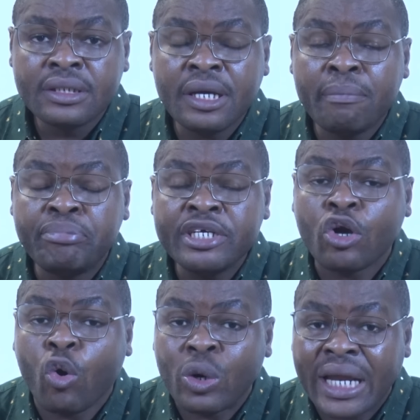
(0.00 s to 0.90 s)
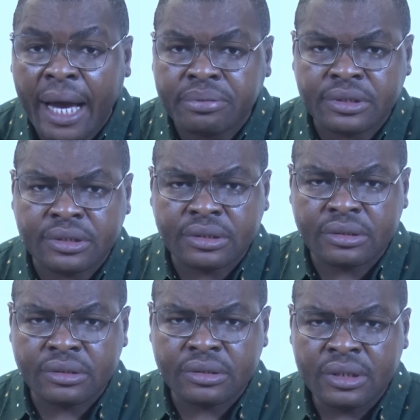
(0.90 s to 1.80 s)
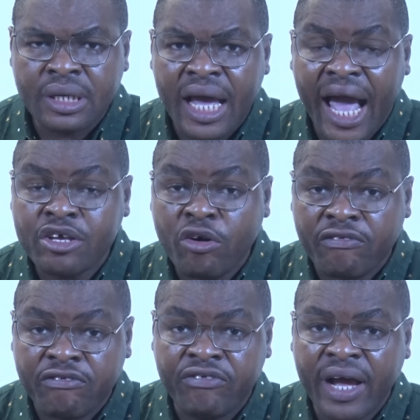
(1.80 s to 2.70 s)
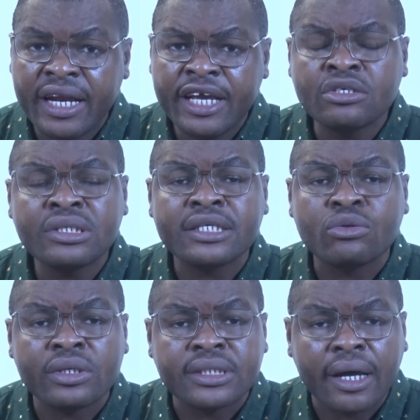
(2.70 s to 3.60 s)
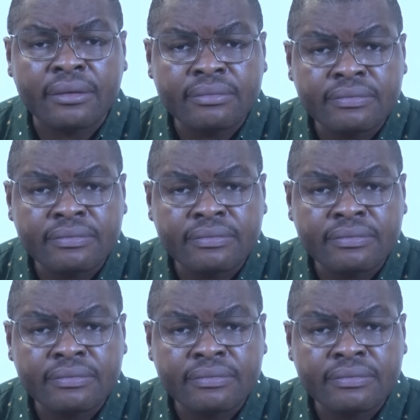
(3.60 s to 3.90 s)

the bridge collapsed and you fell into that water.